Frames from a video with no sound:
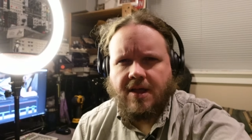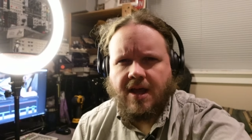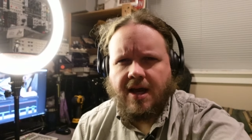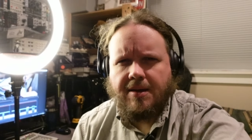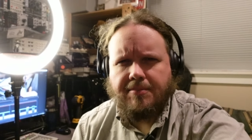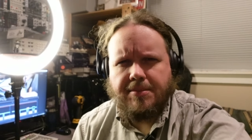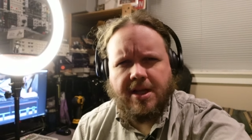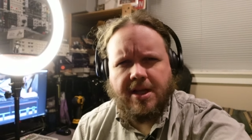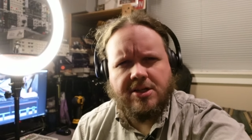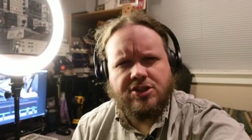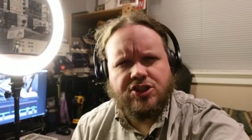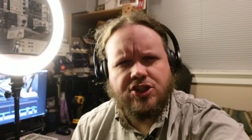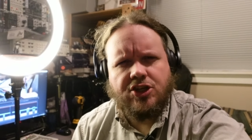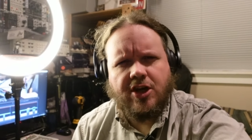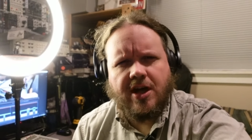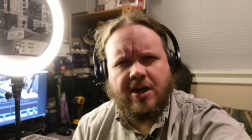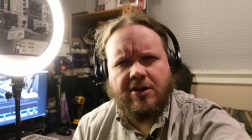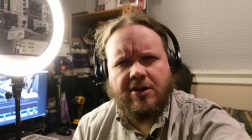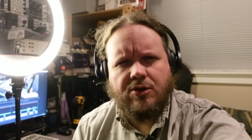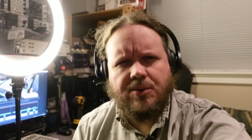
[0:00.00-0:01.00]
I'm not
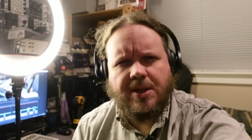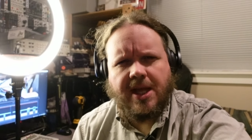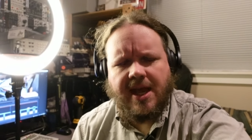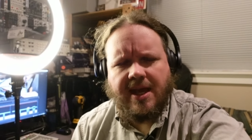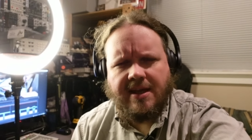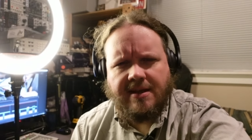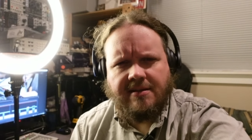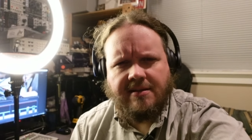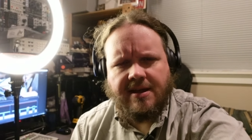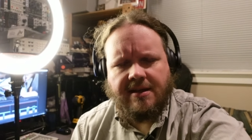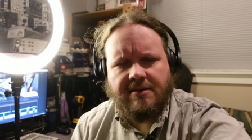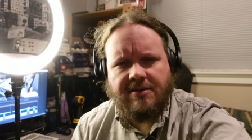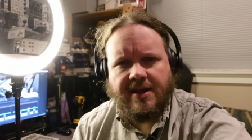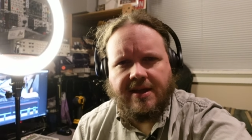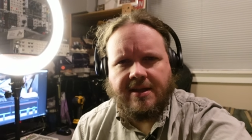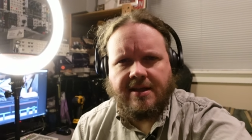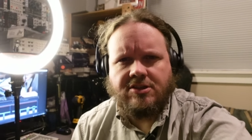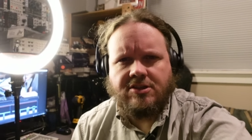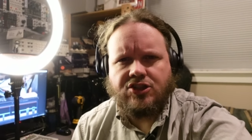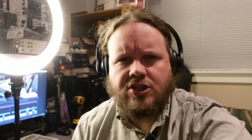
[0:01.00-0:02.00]
sure how you would annotate
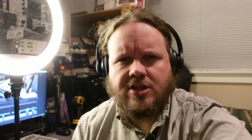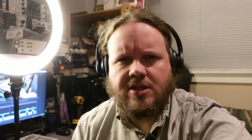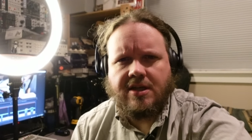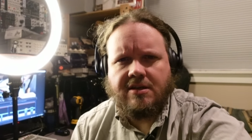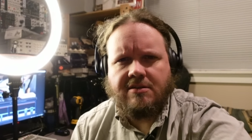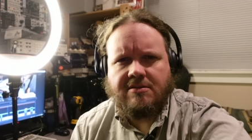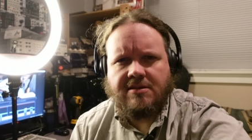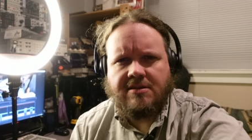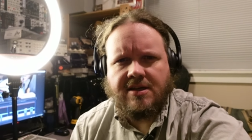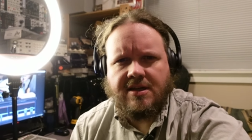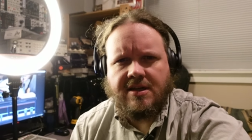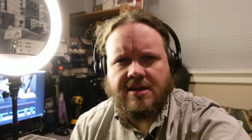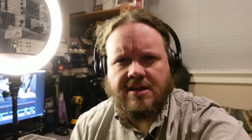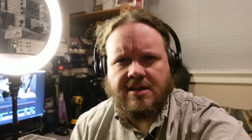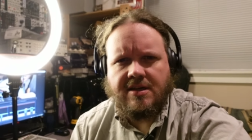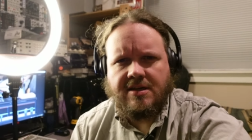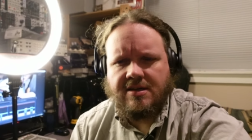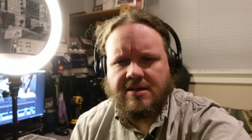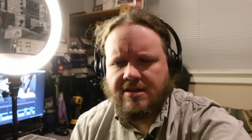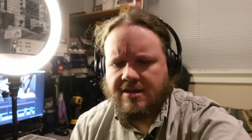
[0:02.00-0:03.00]
that in
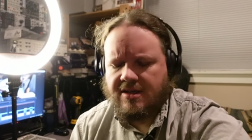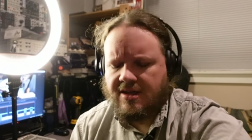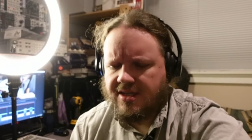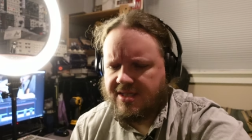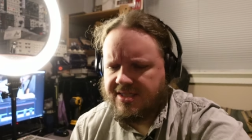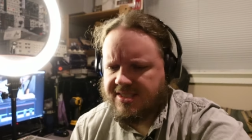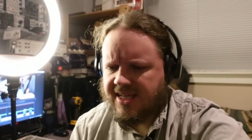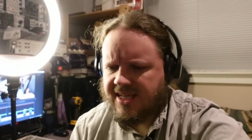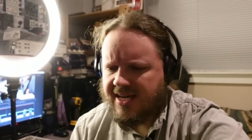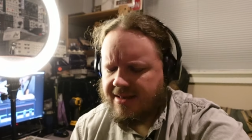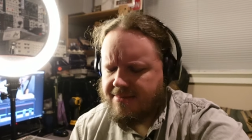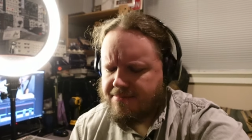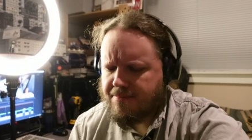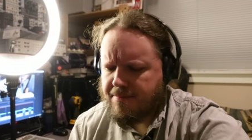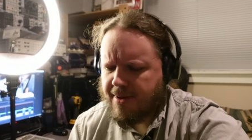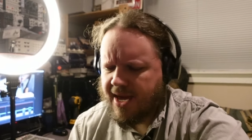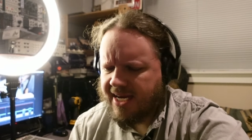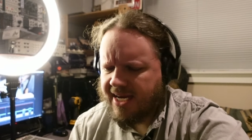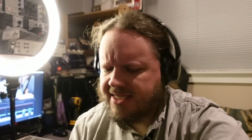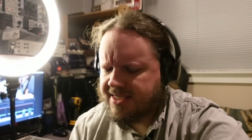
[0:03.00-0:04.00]
GD&T. Is that
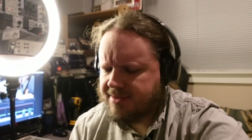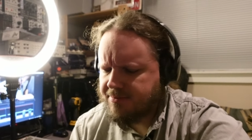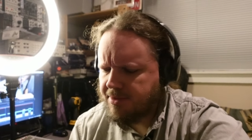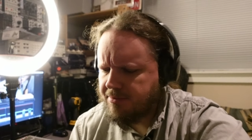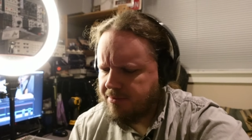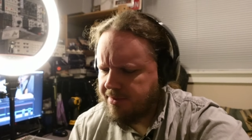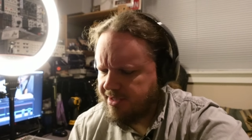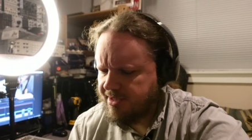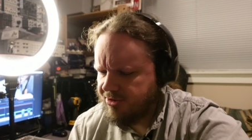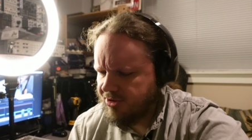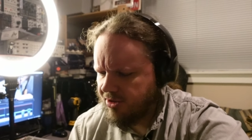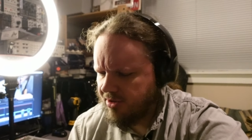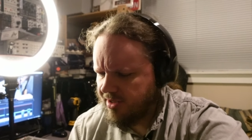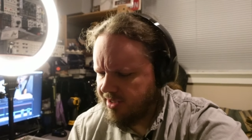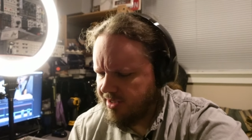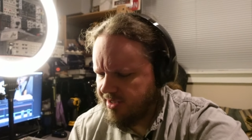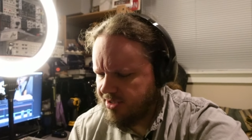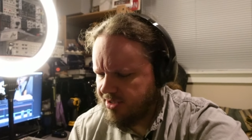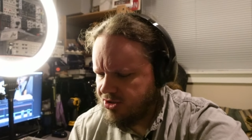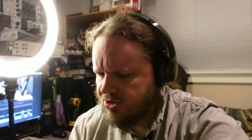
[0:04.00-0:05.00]
maximum material
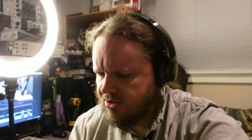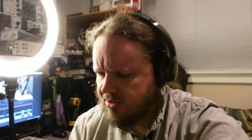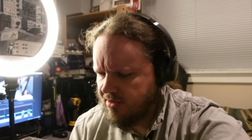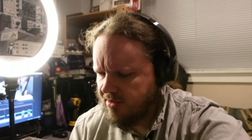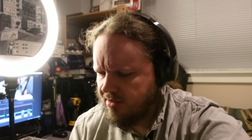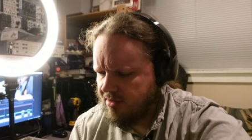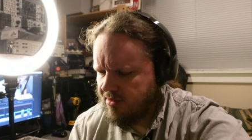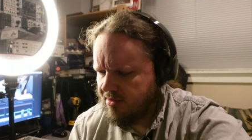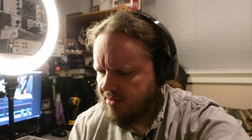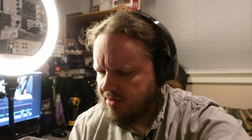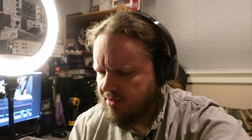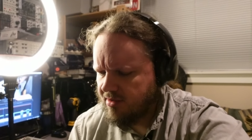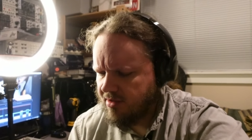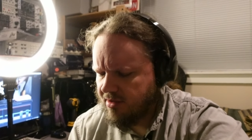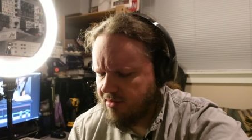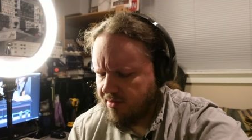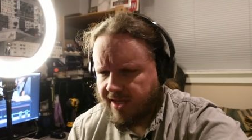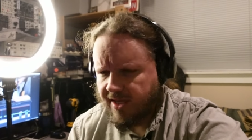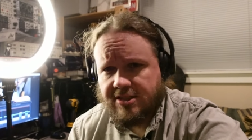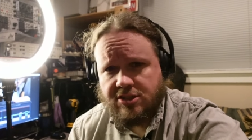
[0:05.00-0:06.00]
condition?
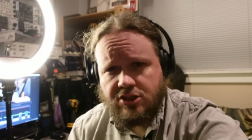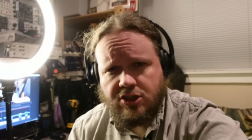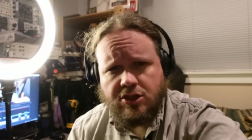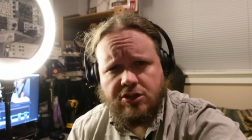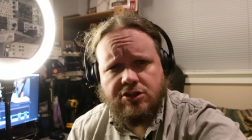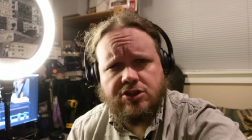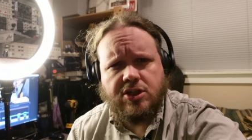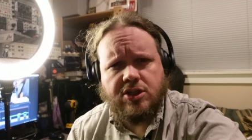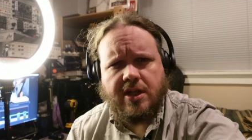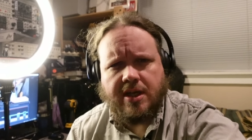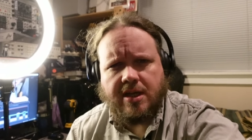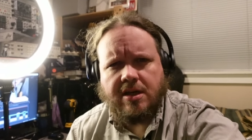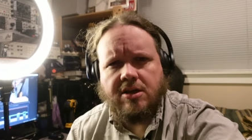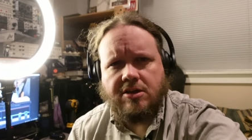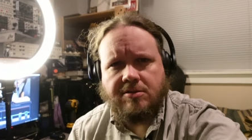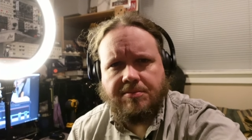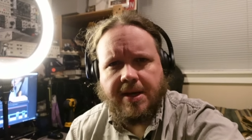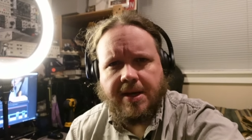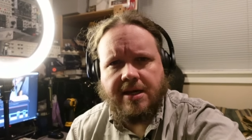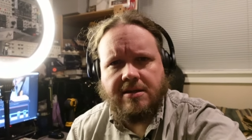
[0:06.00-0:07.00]
That's usually a
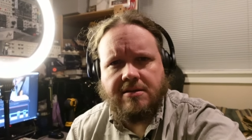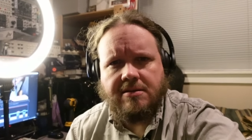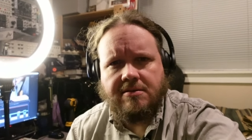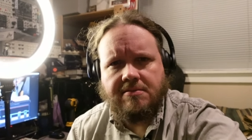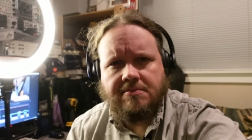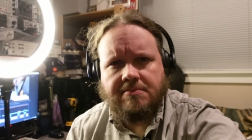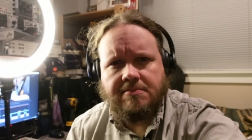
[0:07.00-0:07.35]
good bet.